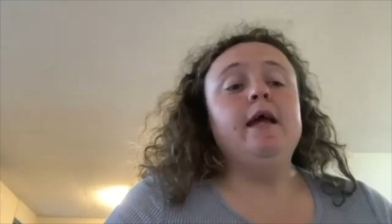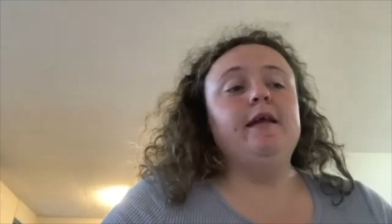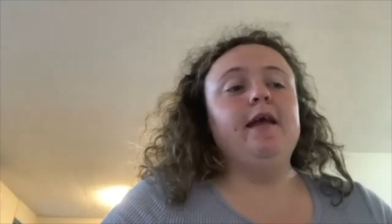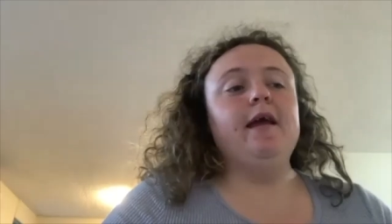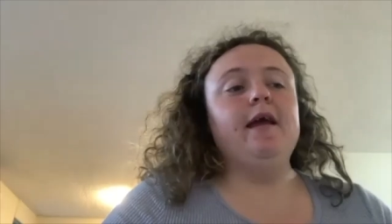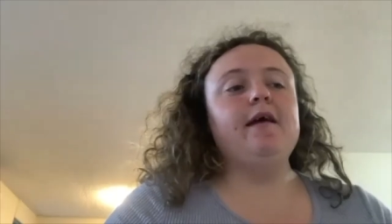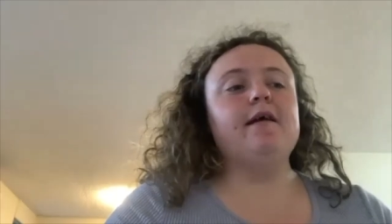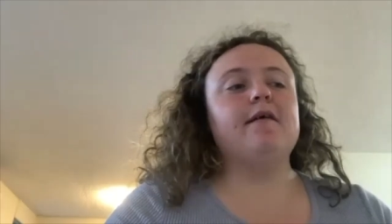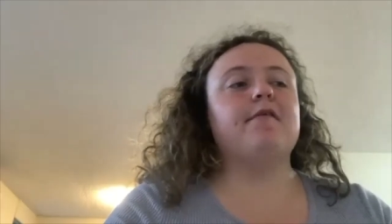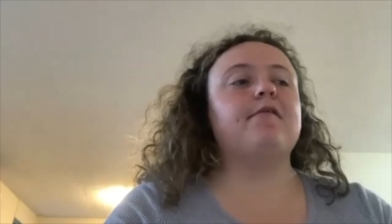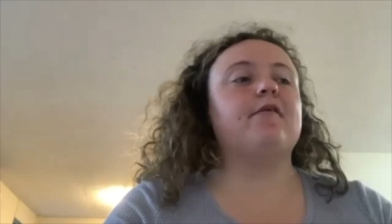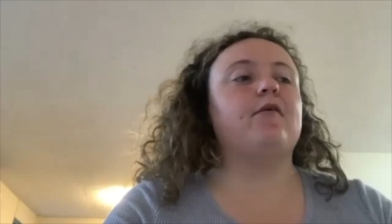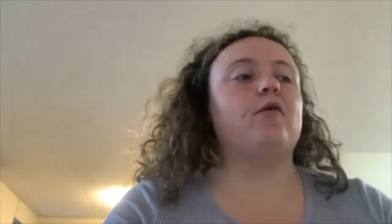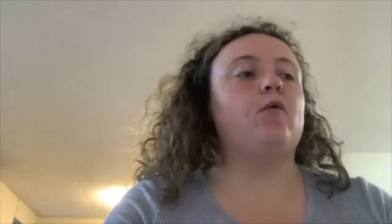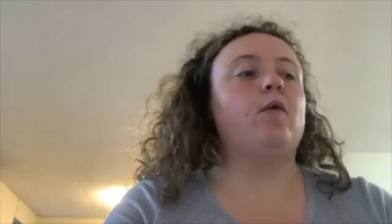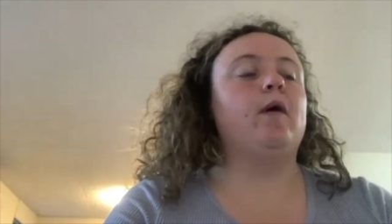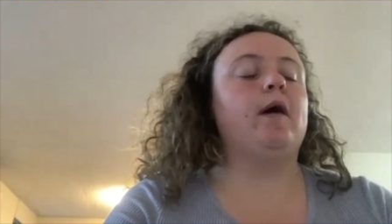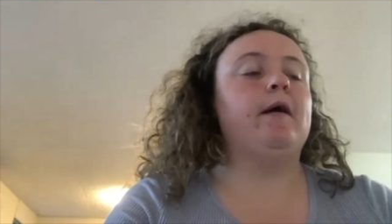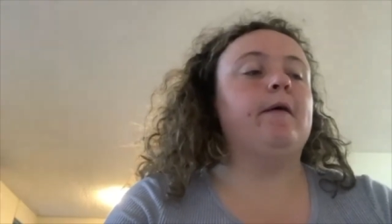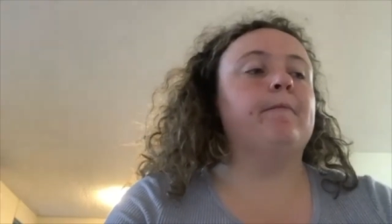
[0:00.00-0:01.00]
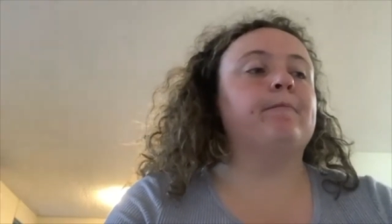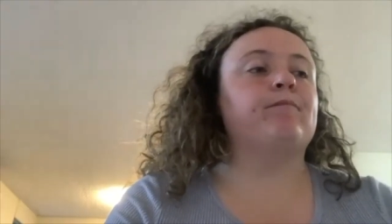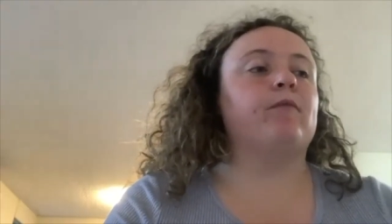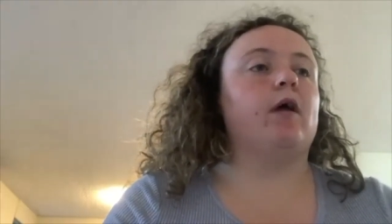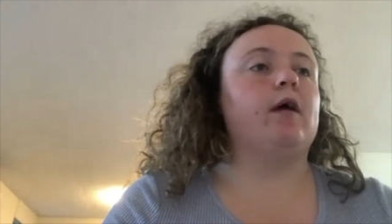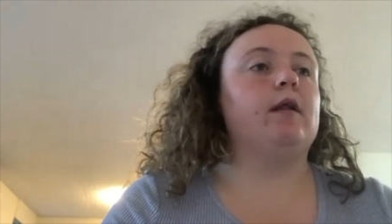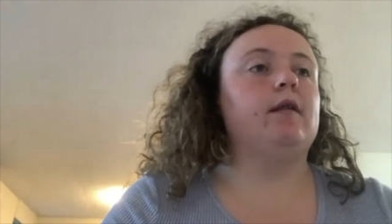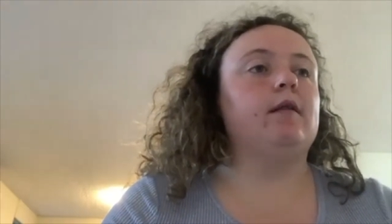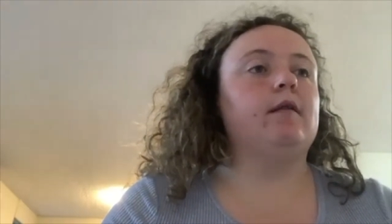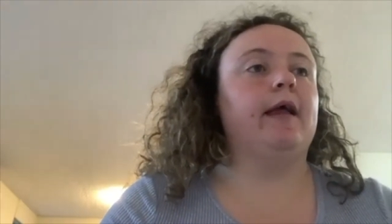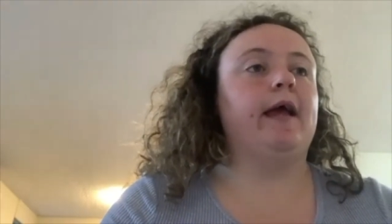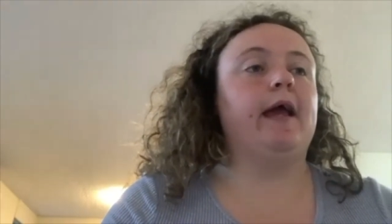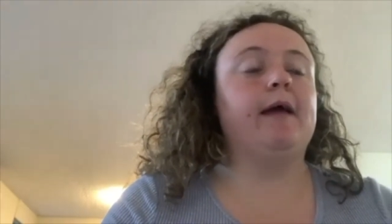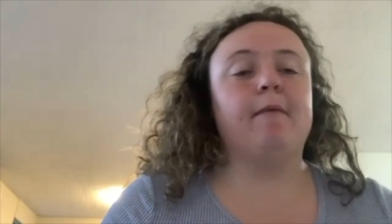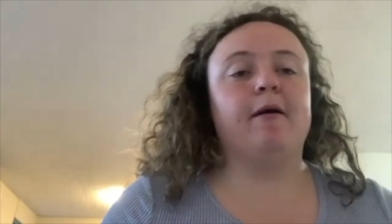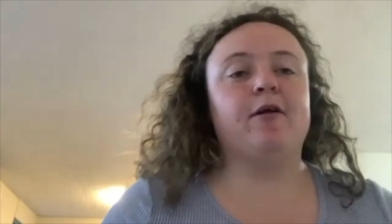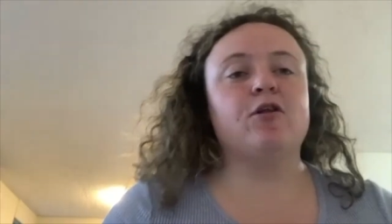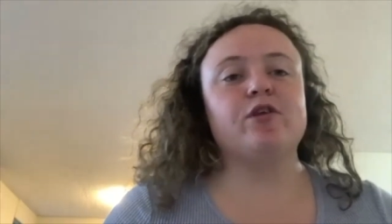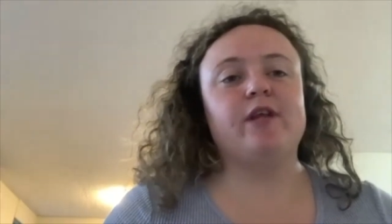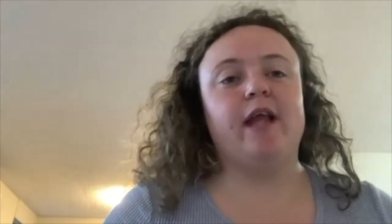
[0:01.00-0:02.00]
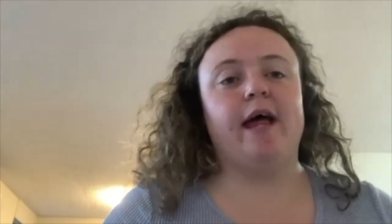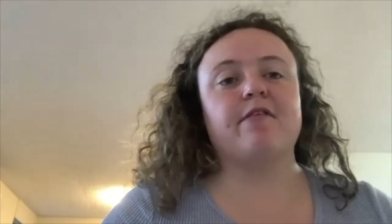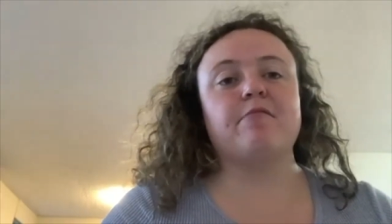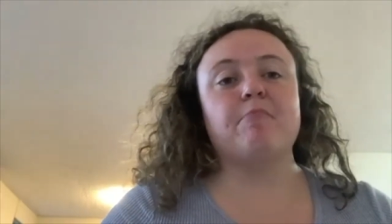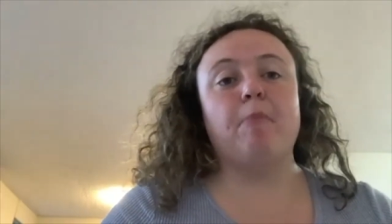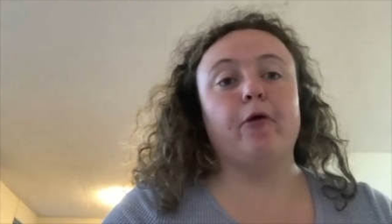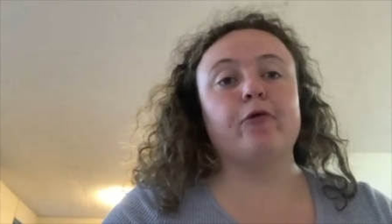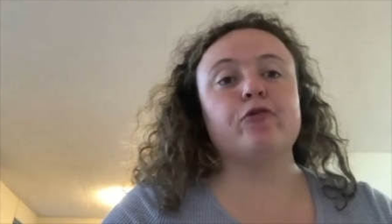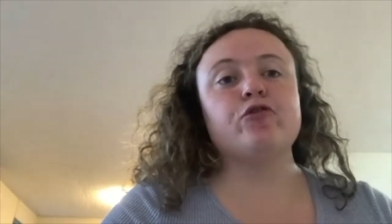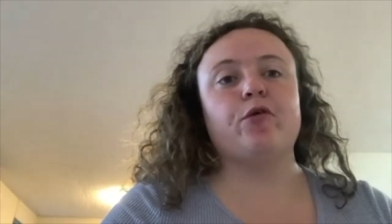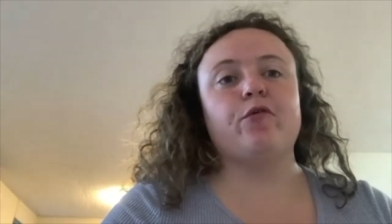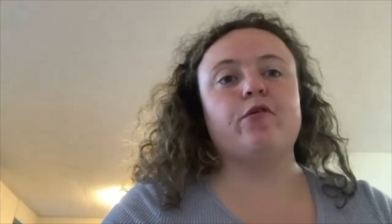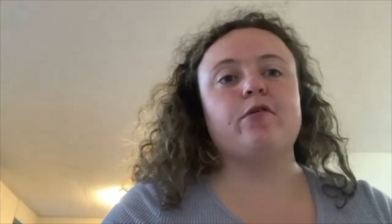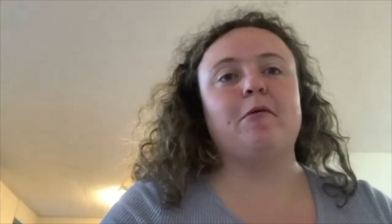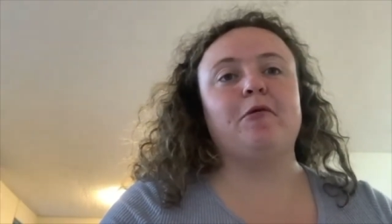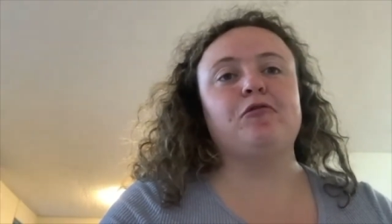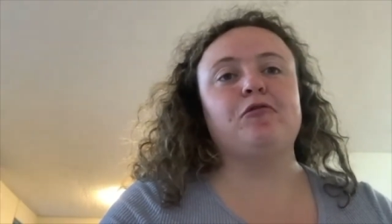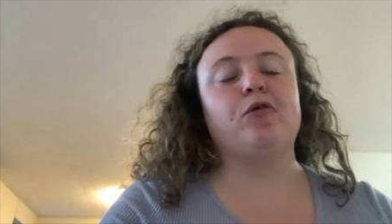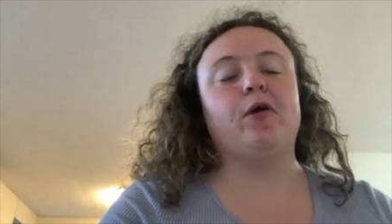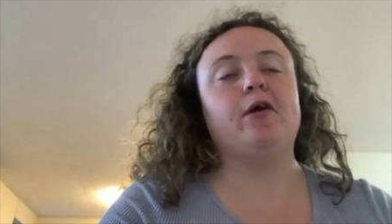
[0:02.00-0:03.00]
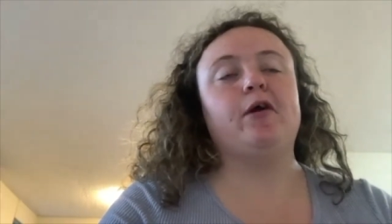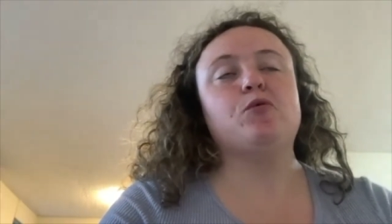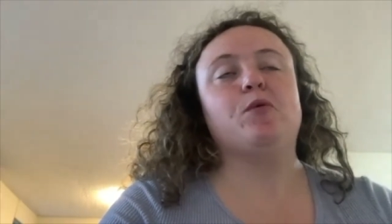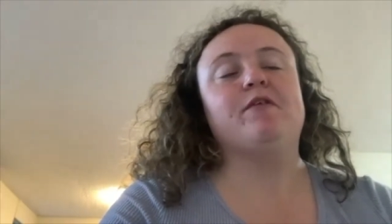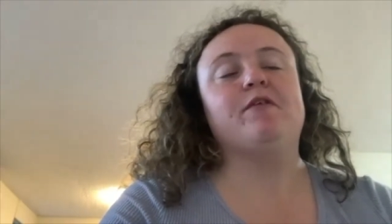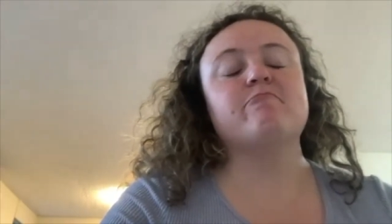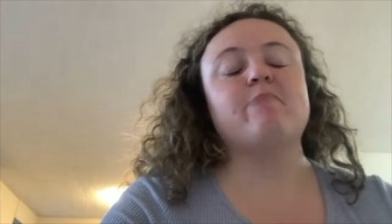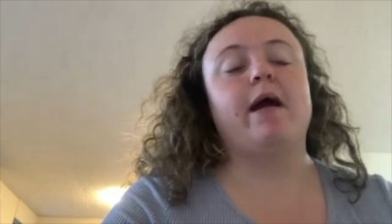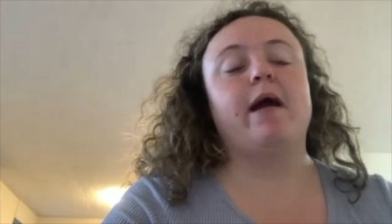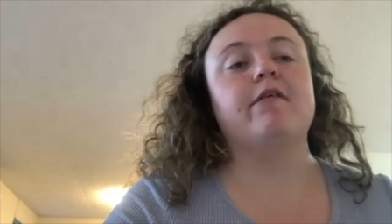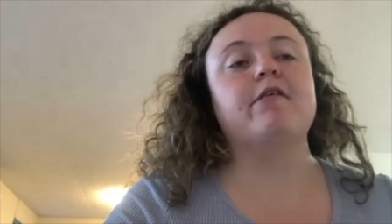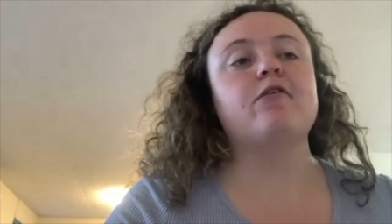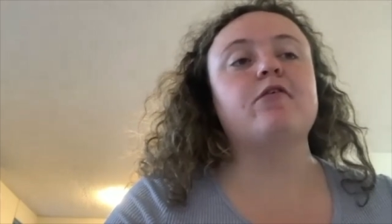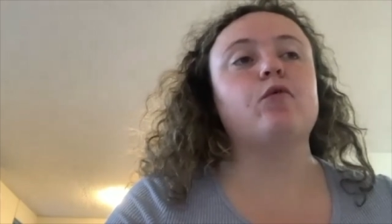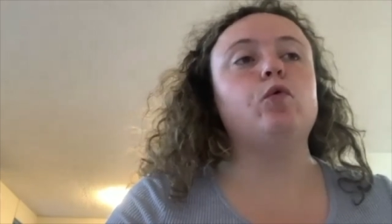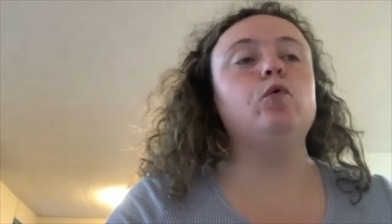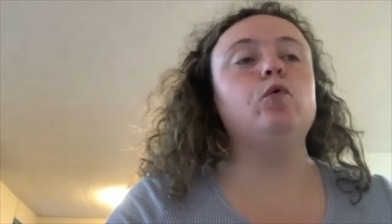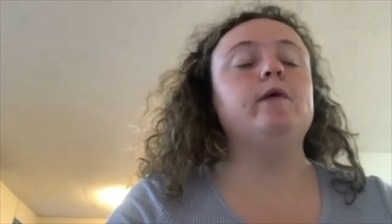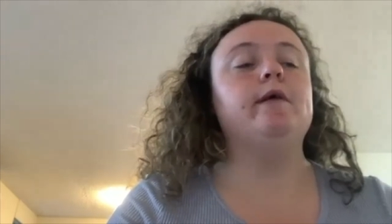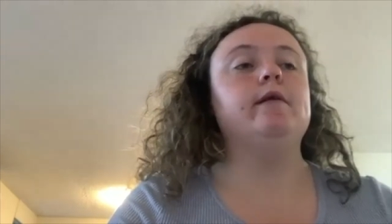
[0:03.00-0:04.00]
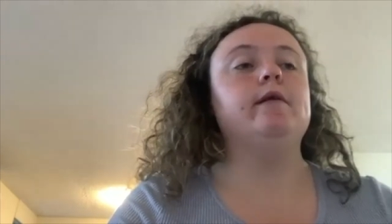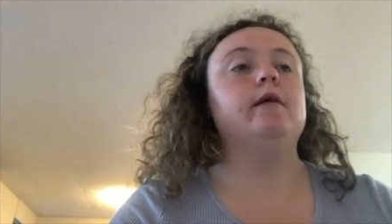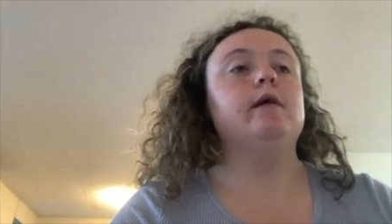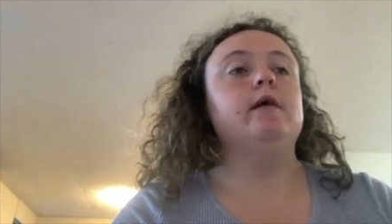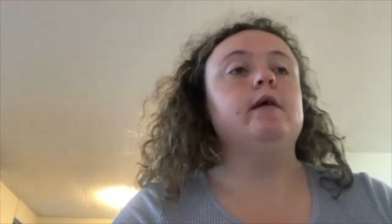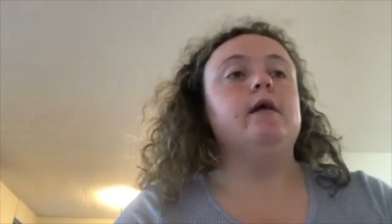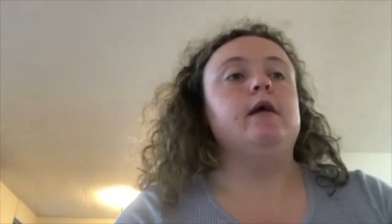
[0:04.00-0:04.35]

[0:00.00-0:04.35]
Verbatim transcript: Yeah. So, like I mentioned last March, I was about to graduate from high school and